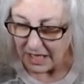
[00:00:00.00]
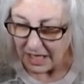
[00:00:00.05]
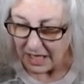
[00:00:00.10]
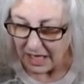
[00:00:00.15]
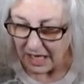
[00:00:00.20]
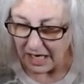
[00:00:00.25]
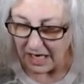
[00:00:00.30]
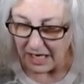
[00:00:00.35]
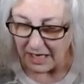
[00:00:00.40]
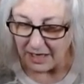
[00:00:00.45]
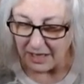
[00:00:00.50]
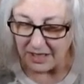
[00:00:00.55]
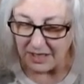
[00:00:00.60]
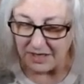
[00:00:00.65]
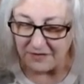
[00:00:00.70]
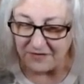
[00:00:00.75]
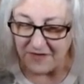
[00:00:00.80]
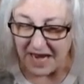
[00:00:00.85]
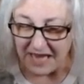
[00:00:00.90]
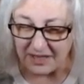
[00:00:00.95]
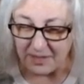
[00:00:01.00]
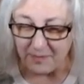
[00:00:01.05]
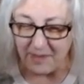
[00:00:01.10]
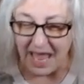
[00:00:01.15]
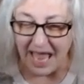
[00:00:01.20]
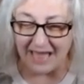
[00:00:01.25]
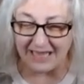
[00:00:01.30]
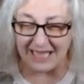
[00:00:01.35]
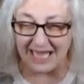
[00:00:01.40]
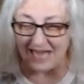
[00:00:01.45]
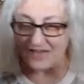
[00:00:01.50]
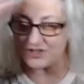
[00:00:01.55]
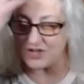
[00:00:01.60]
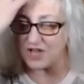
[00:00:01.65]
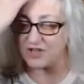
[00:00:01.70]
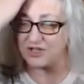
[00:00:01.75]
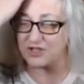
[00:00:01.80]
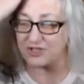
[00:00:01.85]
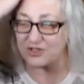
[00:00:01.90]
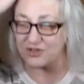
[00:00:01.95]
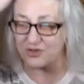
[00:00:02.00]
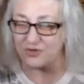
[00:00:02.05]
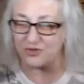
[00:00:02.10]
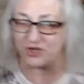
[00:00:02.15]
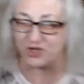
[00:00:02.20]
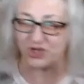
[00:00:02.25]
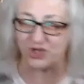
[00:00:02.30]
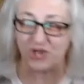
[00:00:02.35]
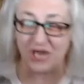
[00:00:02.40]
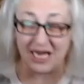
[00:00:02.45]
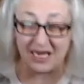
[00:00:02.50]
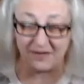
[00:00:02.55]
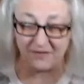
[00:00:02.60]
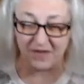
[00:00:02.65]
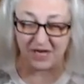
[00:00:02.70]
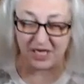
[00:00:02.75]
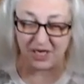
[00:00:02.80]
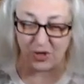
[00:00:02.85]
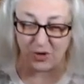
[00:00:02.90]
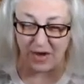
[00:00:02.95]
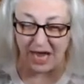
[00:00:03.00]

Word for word: Uh, in fact, the backlash on this new shit video,